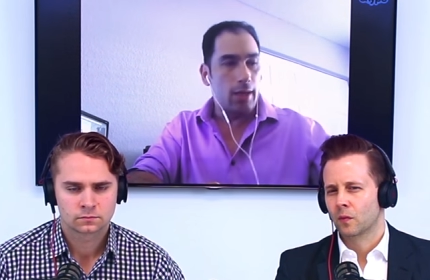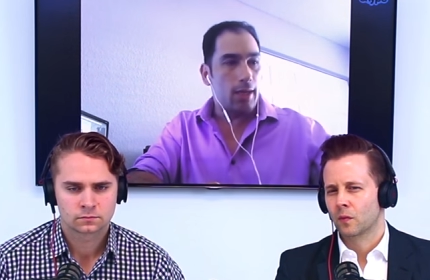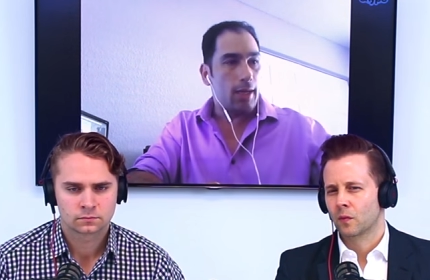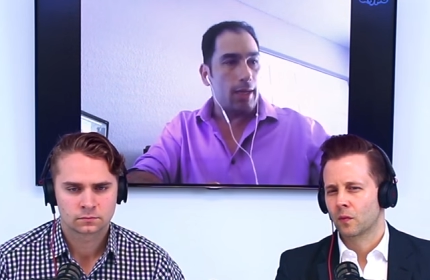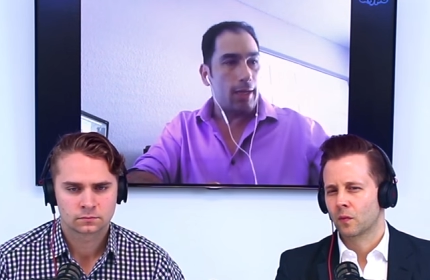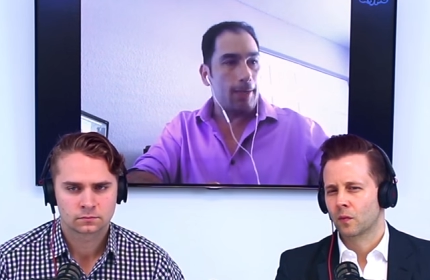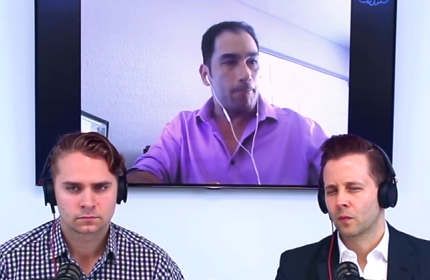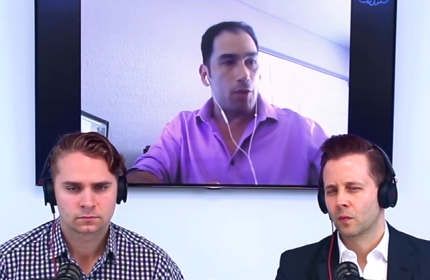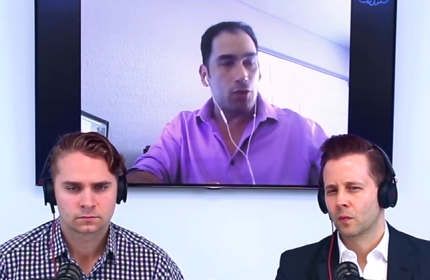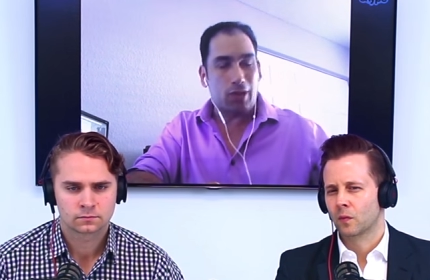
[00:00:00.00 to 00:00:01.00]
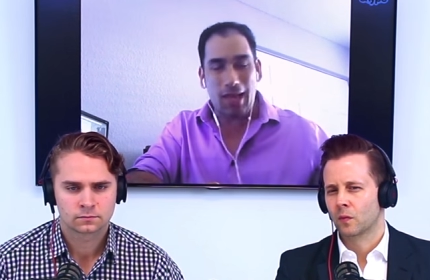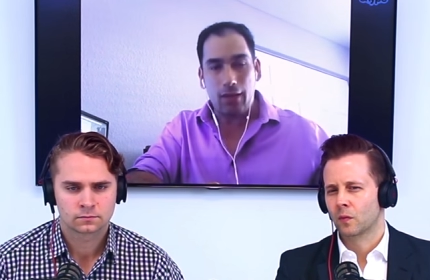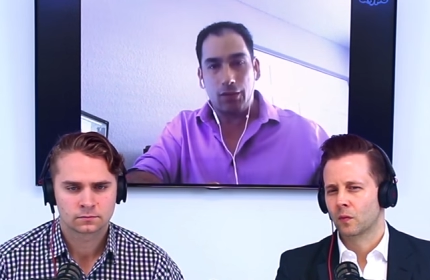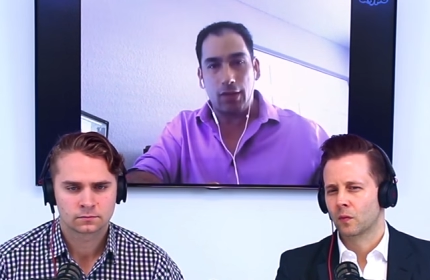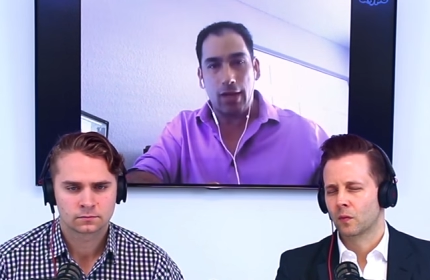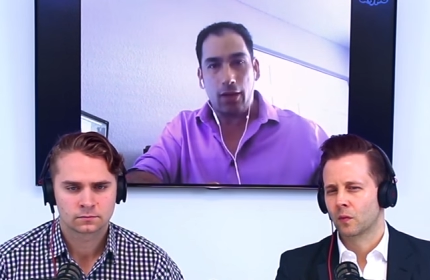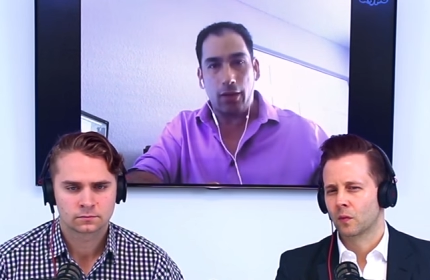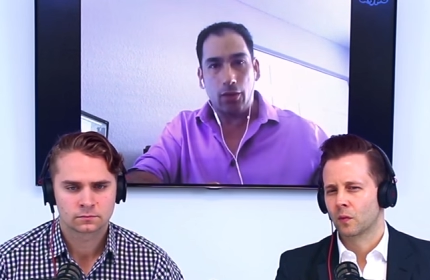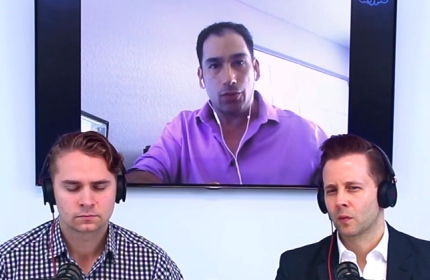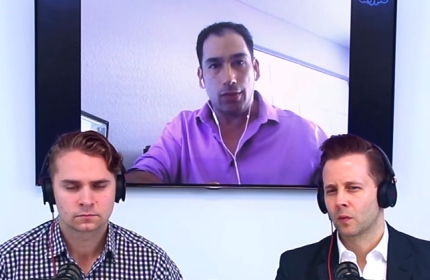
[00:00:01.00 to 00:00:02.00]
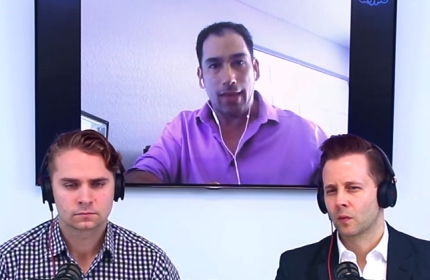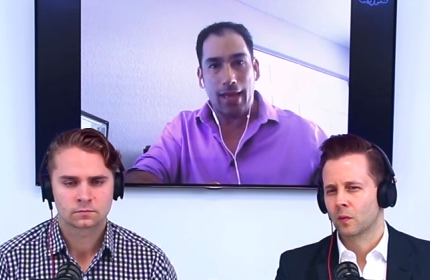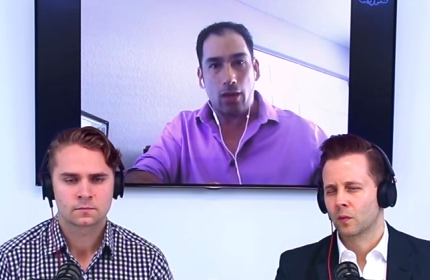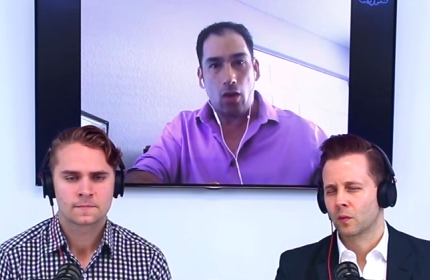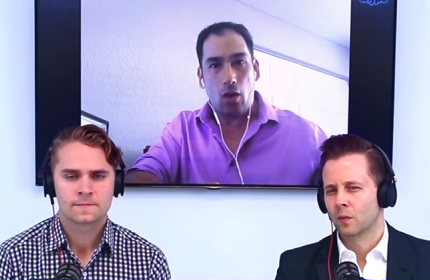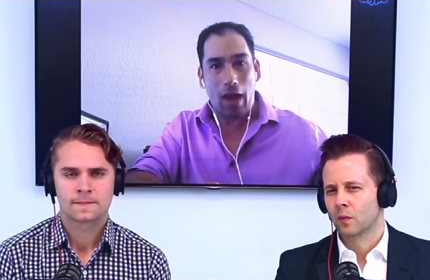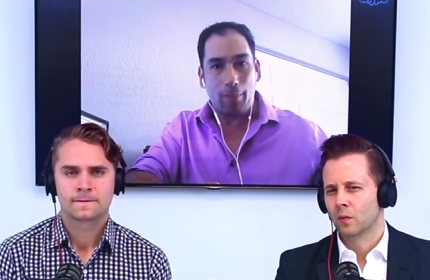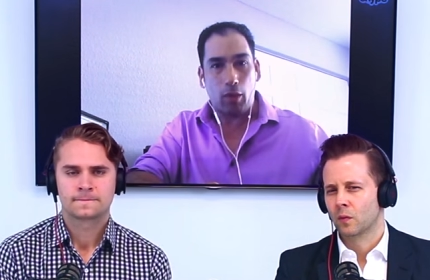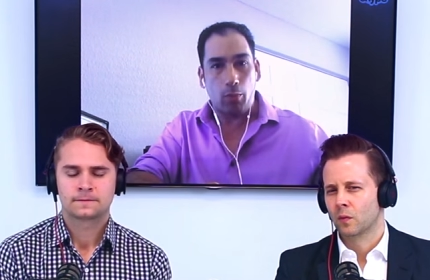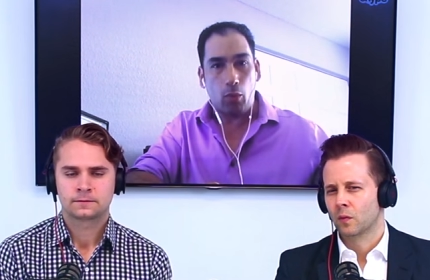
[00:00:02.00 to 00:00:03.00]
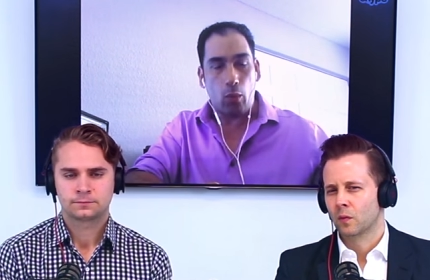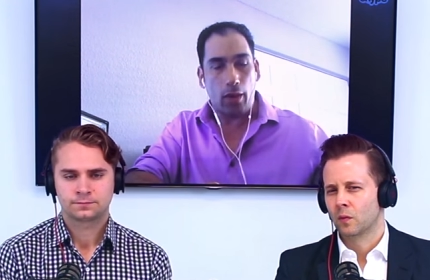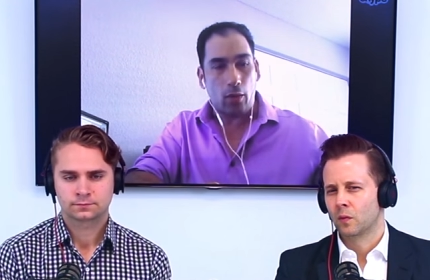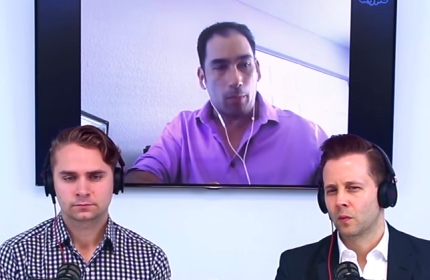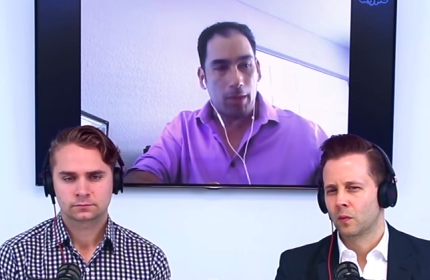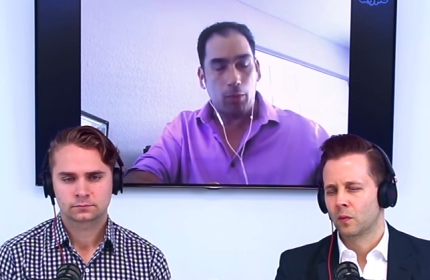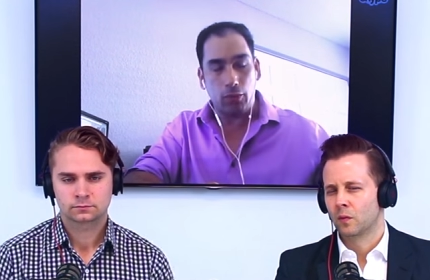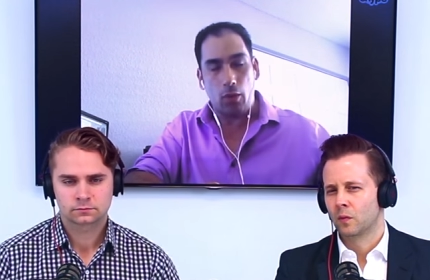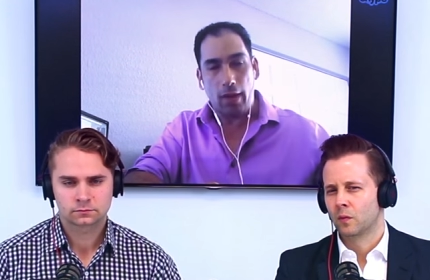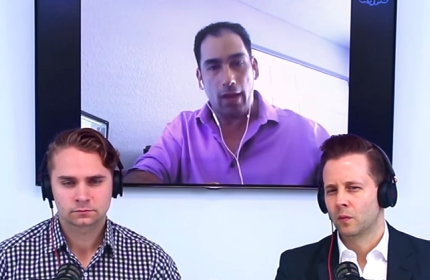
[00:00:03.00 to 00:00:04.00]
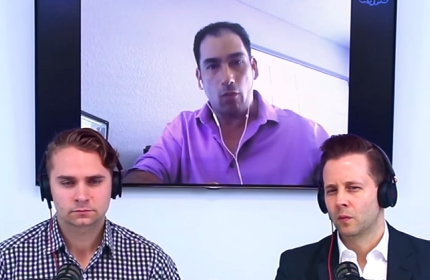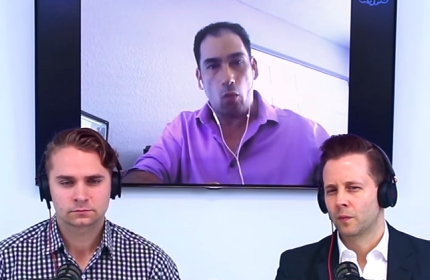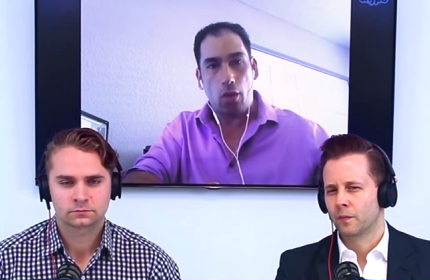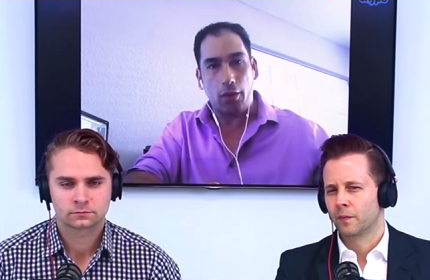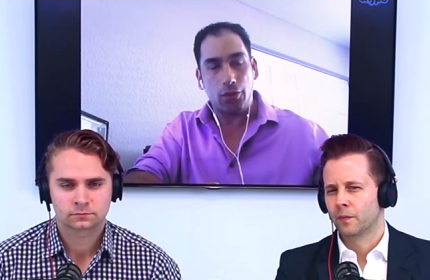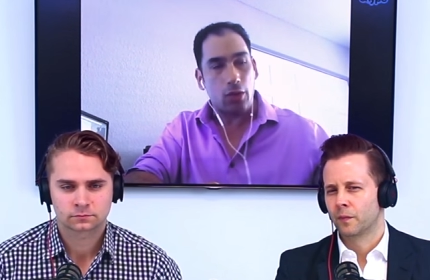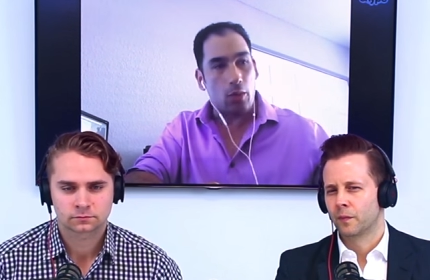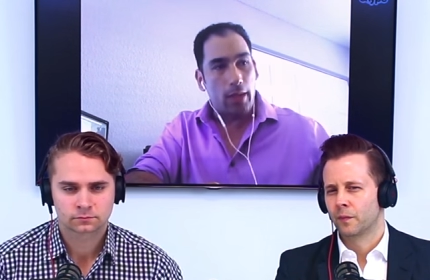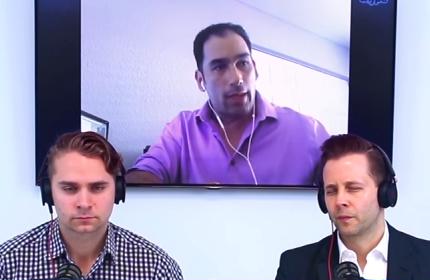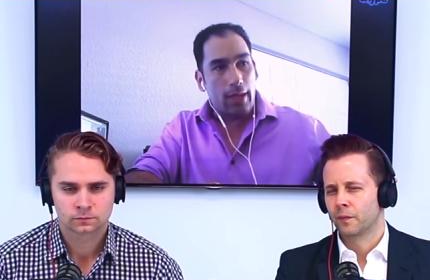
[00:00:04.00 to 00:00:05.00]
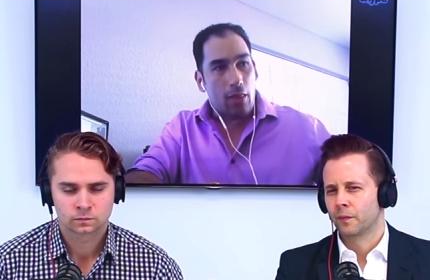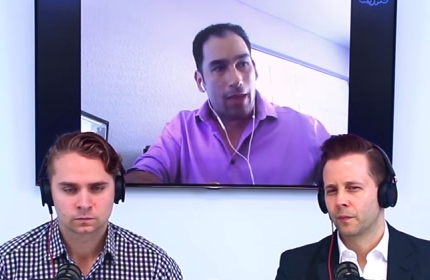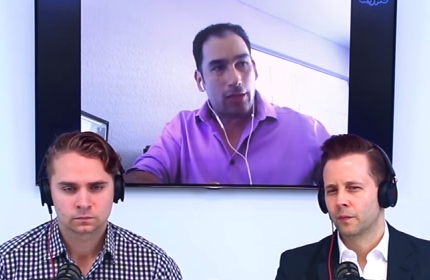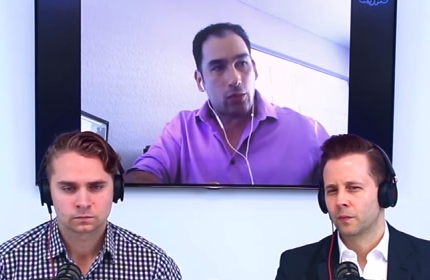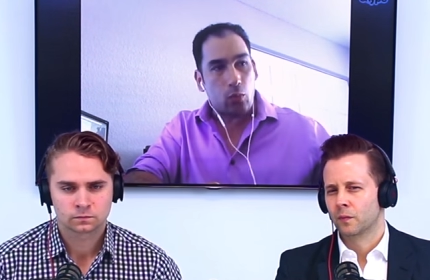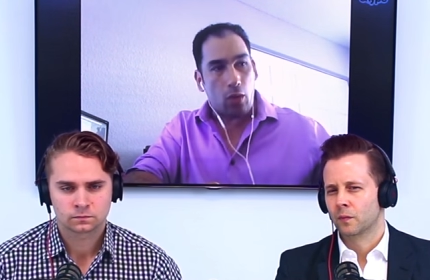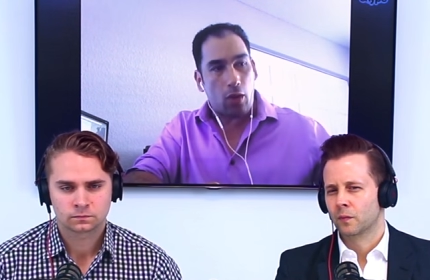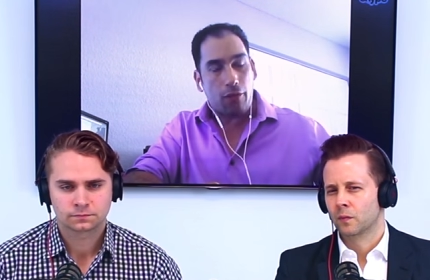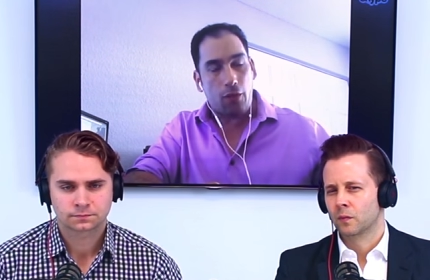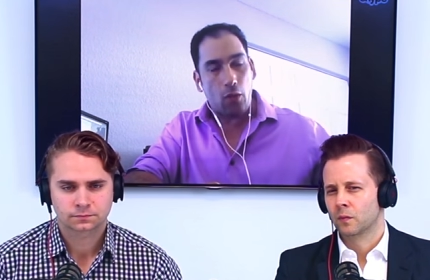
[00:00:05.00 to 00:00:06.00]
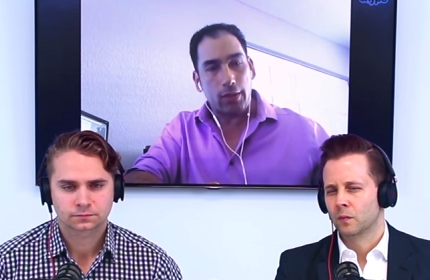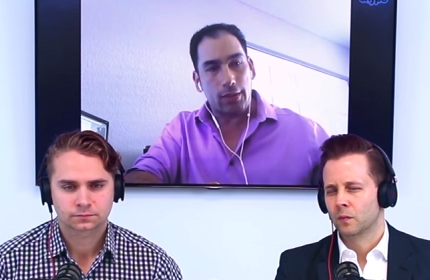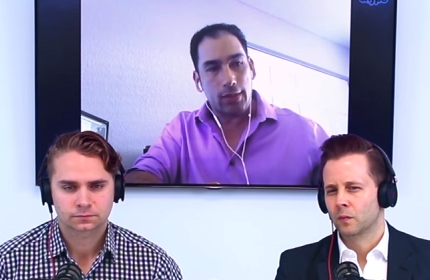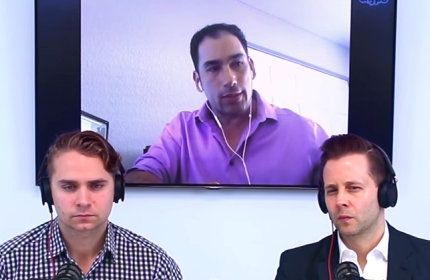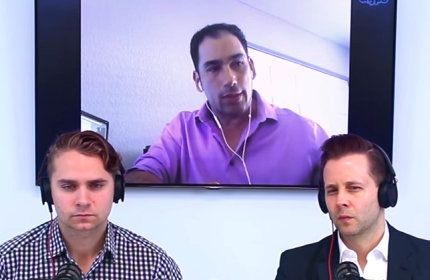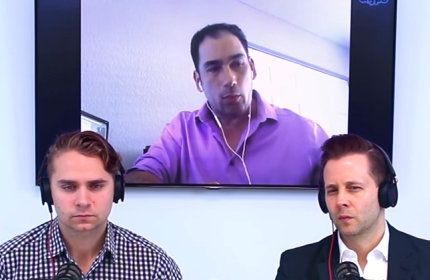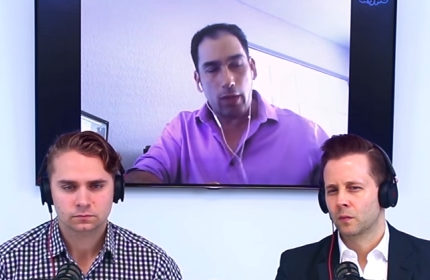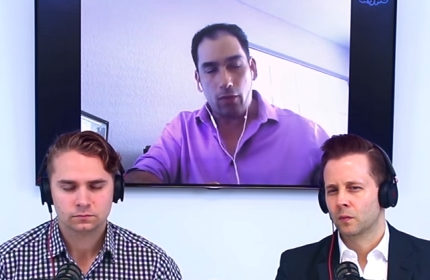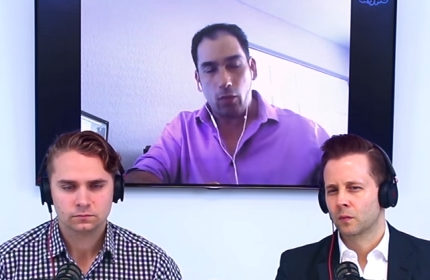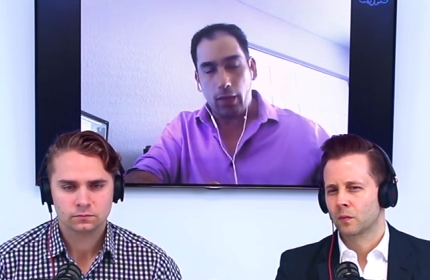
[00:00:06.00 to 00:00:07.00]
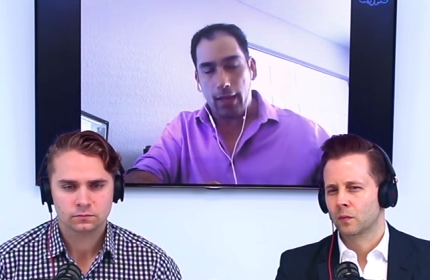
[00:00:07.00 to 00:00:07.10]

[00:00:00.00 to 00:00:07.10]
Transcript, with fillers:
Speaker 1: Um, there's a lot of scenarios that are applicable where people don't have water. So that's what our focus is, and we never really